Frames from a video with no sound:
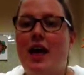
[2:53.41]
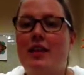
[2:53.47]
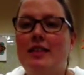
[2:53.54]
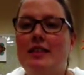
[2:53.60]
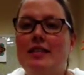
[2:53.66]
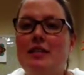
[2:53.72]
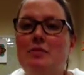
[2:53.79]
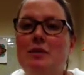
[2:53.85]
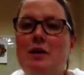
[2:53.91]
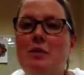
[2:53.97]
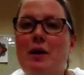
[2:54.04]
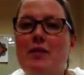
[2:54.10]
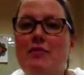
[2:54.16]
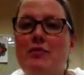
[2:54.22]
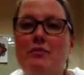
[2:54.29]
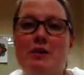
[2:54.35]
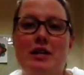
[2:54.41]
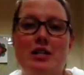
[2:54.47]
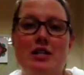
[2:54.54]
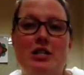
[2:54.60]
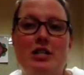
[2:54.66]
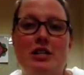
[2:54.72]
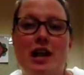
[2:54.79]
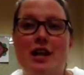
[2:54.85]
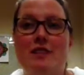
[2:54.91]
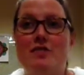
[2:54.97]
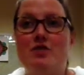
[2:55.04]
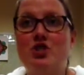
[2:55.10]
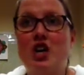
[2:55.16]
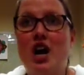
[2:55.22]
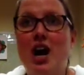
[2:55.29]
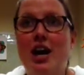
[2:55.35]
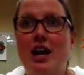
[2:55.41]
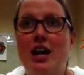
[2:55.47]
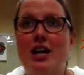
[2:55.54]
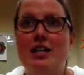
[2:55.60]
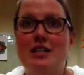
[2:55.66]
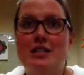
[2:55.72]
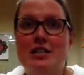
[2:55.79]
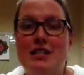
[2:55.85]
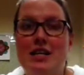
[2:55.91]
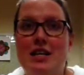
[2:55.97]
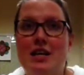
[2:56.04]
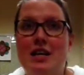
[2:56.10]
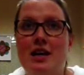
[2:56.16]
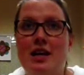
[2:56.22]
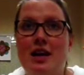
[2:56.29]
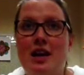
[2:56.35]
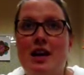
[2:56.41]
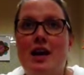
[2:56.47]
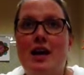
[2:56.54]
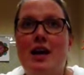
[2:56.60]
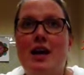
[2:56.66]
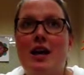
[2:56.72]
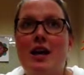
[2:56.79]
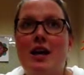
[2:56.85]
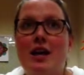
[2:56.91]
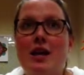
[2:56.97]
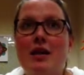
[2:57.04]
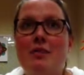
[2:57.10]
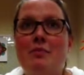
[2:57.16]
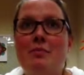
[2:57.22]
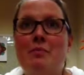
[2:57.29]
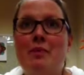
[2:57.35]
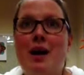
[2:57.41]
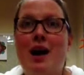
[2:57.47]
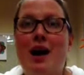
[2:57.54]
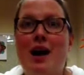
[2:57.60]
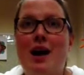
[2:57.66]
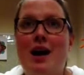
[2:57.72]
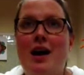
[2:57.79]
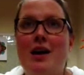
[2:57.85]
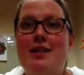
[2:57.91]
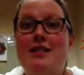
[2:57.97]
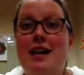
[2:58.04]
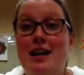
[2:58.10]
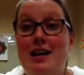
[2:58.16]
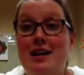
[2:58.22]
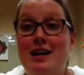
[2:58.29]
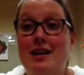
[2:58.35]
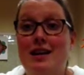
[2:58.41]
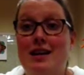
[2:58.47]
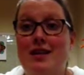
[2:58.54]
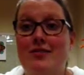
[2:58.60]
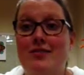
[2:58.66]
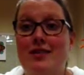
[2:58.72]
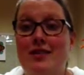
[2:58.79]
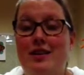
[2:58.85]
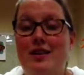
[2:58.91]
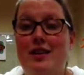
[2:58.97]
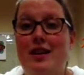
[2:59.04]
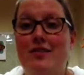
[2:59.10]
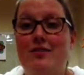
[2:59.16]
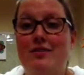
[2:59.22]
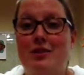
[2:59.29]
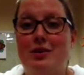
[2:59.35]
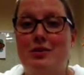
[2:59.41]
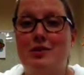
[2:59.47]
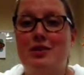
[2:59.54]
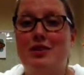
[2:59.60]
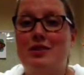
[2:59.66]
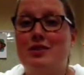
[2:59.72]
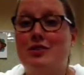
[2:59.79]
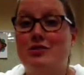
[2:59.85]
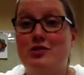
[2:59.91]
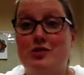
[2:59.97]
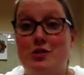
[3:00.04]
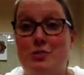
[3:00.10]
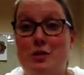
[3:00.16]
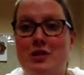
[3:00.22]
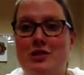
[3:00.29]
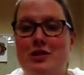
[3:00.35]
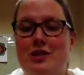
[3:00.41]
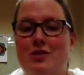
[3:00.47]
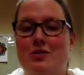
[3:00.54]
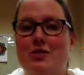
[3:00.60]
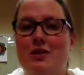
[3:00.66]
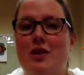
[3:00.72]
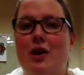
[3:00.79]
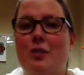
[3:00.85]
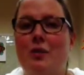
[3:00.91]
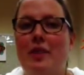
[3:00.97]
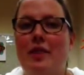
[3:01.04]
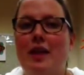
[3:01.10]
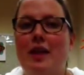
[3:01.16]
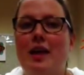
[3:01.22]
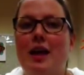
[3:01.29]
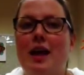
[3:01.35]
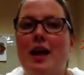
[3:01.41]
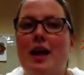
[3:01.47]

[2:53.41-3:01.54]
And this will be a way for me to just kind of check and see, am I taking in everything that I've learned, because there's so much that goes along with it,